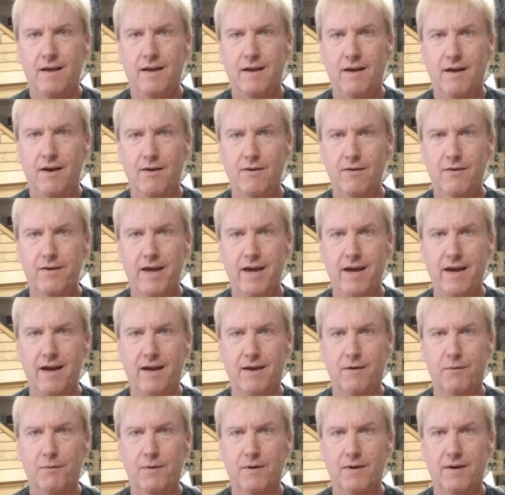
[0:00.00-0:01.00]

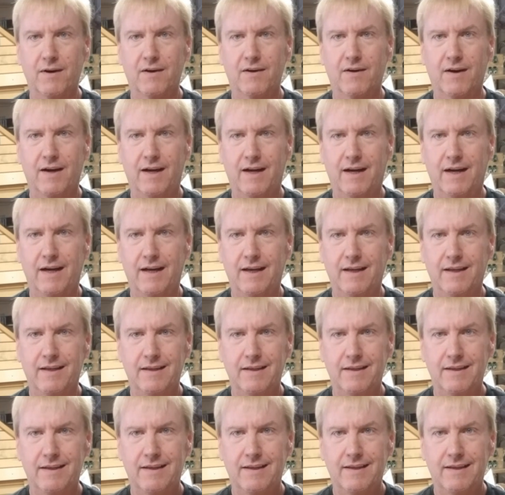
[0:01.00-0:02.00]
Okay, we're
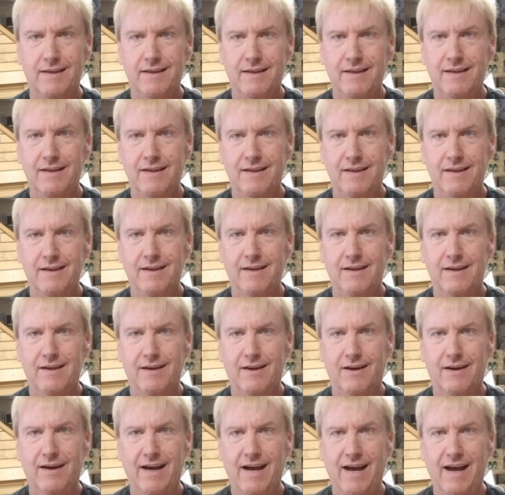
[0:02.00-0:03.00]

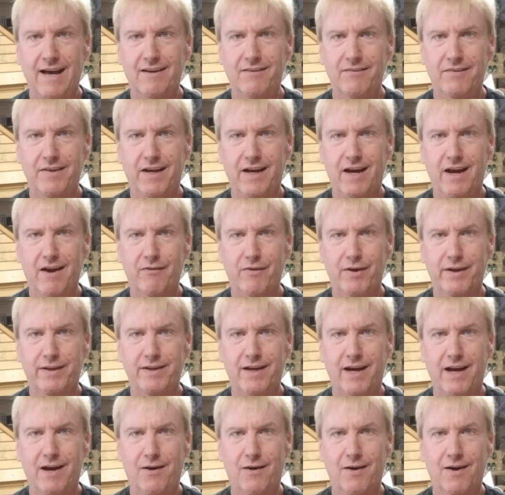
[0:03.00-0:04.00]
out of the ivory
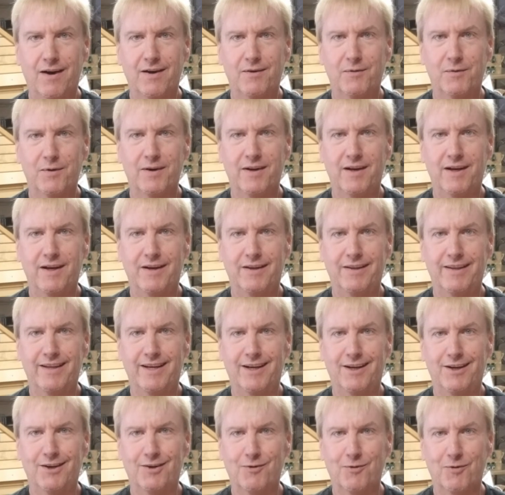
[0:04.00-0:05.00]
tower and we're now in
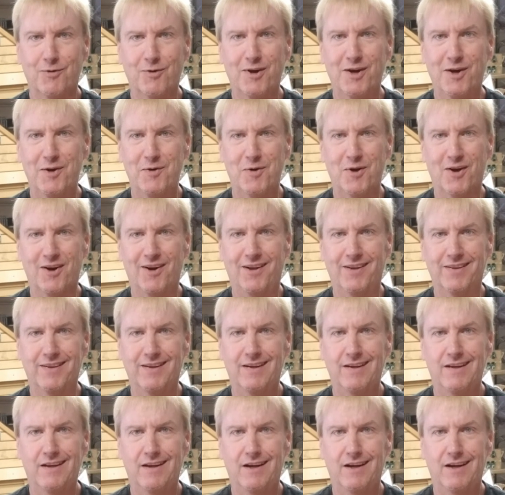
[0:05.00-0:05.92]
the real world.